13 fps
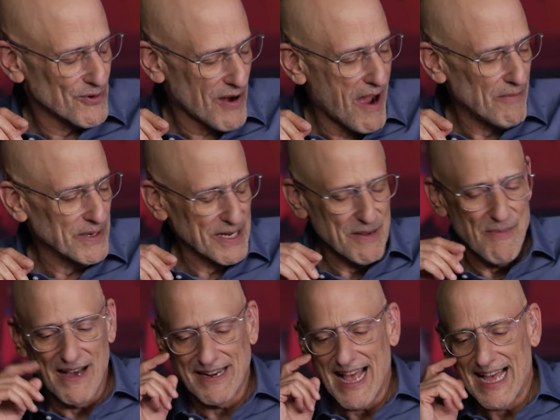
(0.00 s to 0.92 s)
comedy
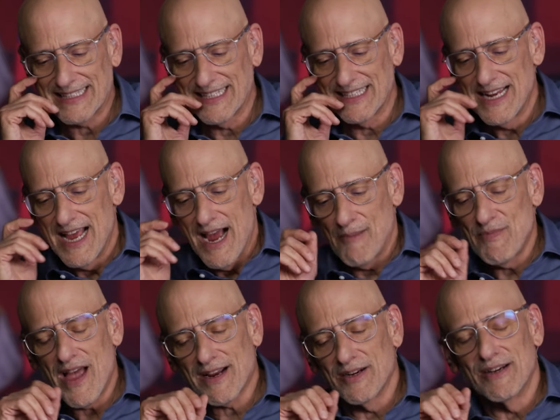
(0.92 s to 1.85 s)
about acting.
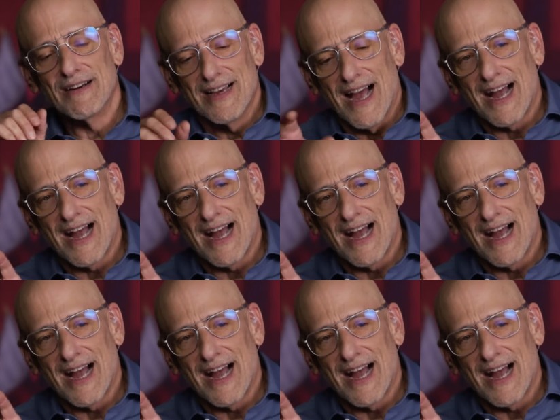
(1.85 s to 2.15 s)
I'm not going to...